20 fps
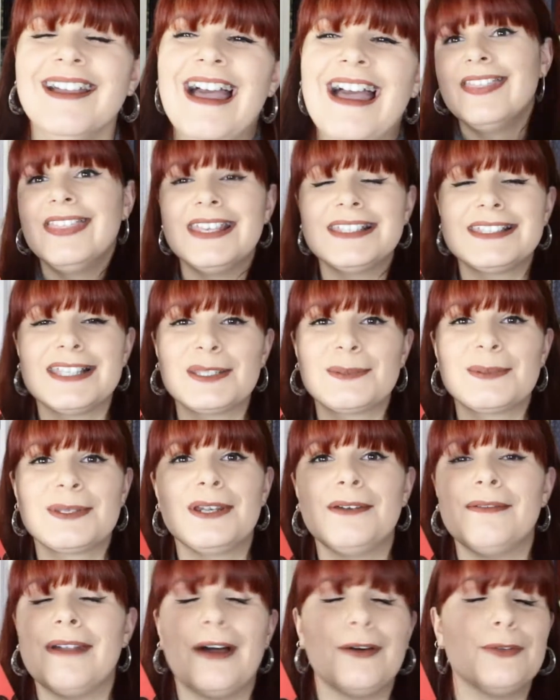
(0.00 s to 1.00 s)
This has
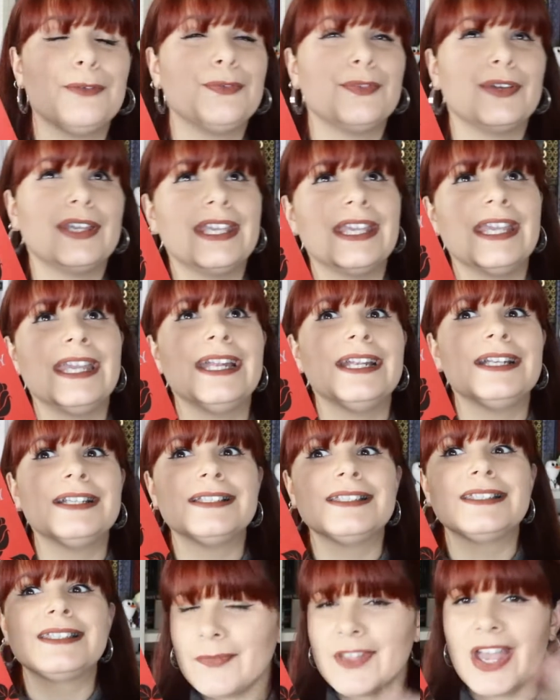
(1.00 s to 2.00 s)
been around for
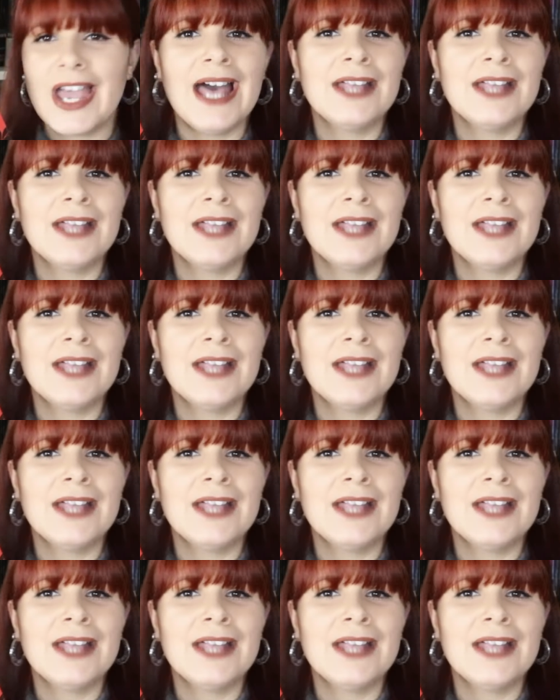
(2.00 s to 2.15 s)
years.